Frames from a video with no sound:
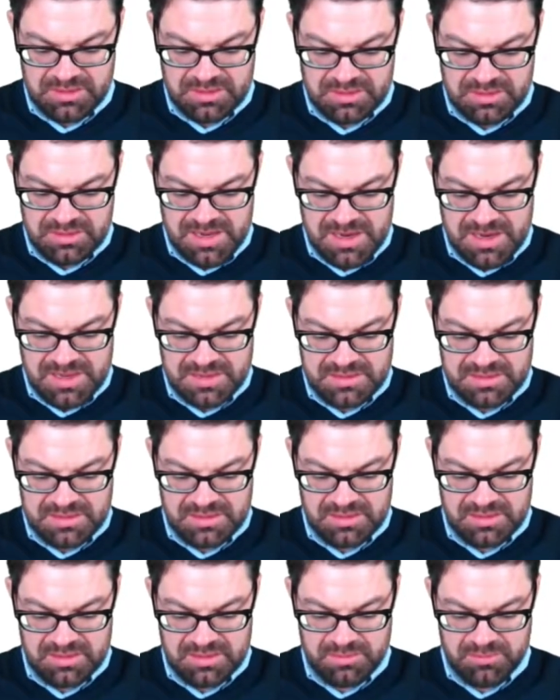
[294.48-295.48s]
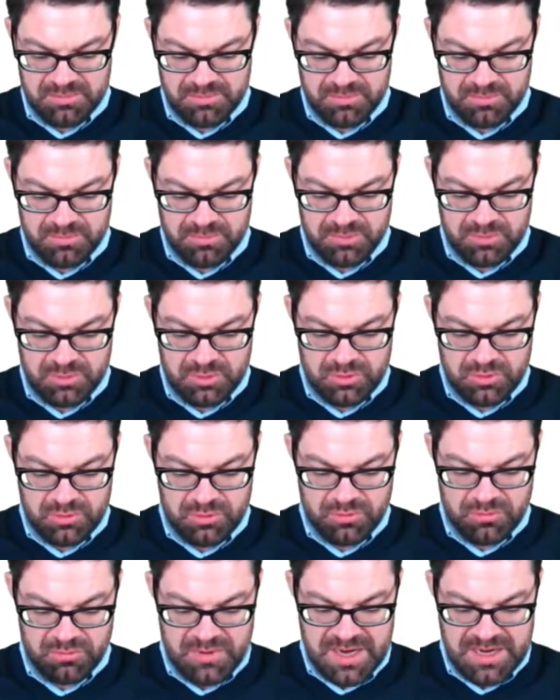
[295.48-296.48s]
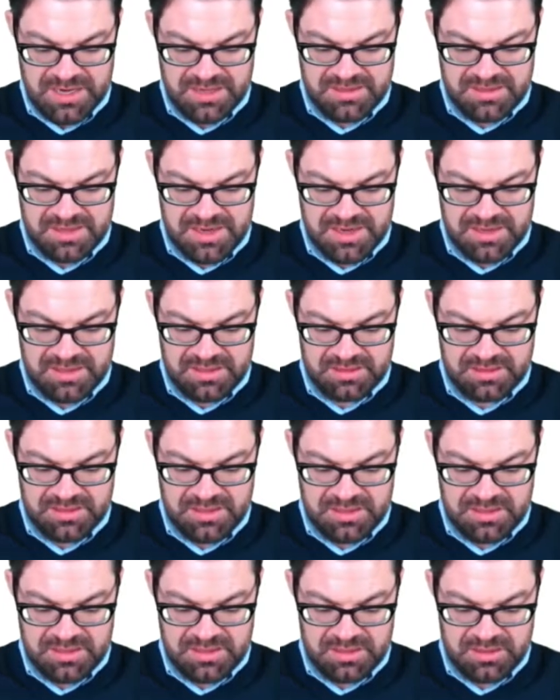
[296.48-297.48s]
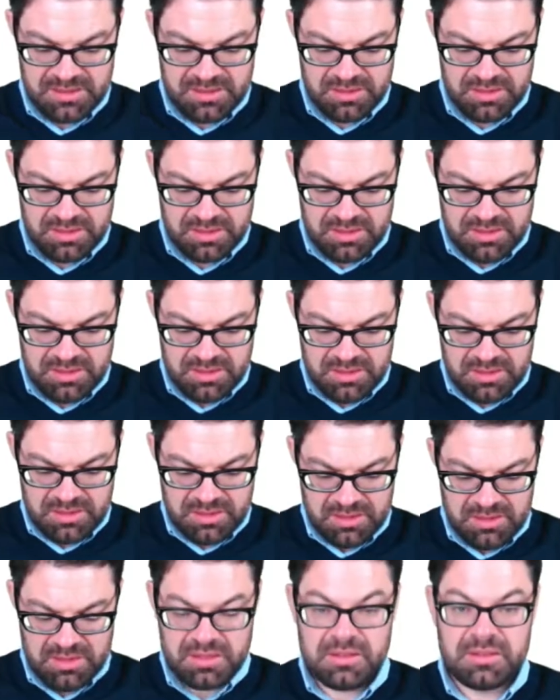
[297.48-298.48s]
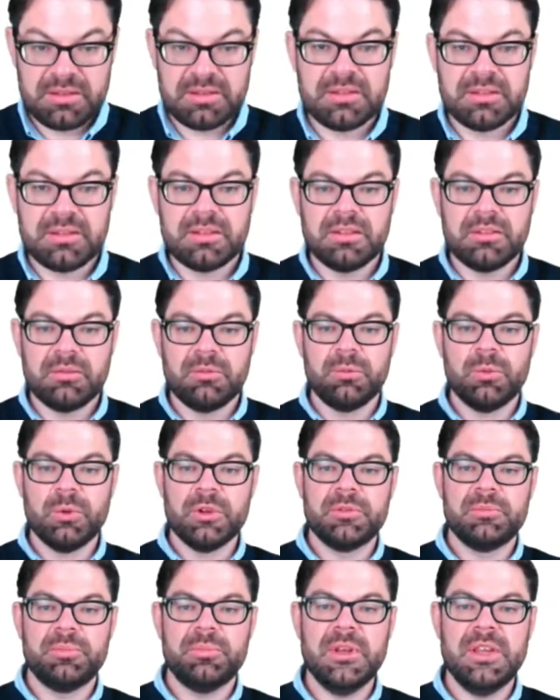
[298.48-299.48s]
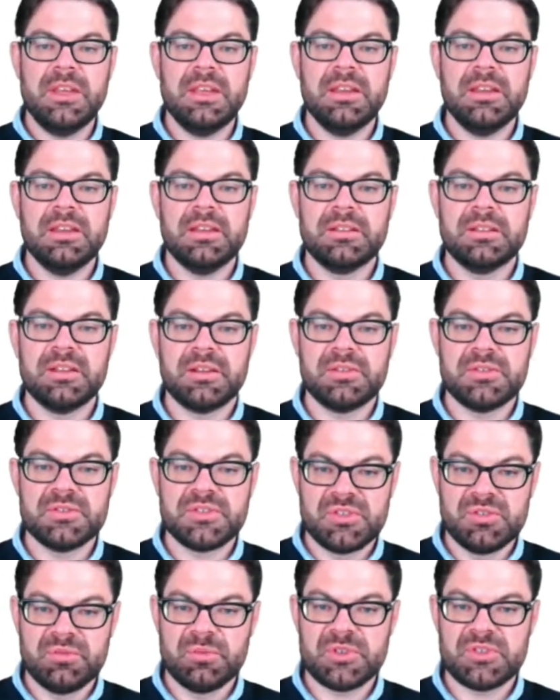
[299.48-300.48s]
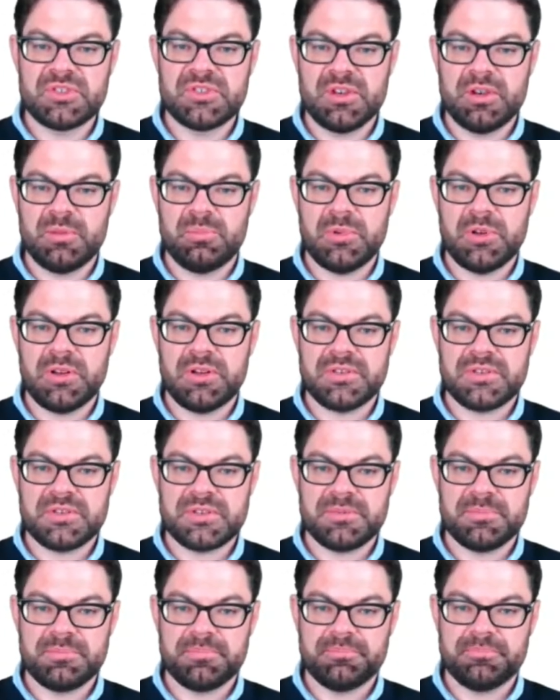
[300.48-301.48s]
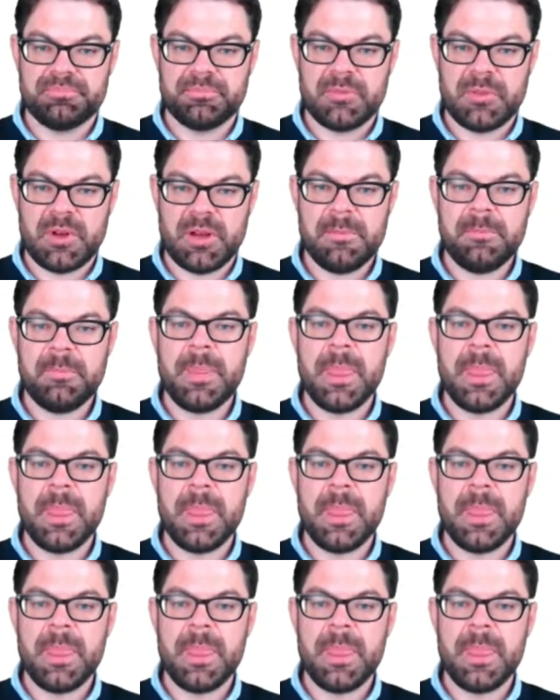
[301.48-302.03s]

that blue rectangle here would be the consumer surplus. Okay?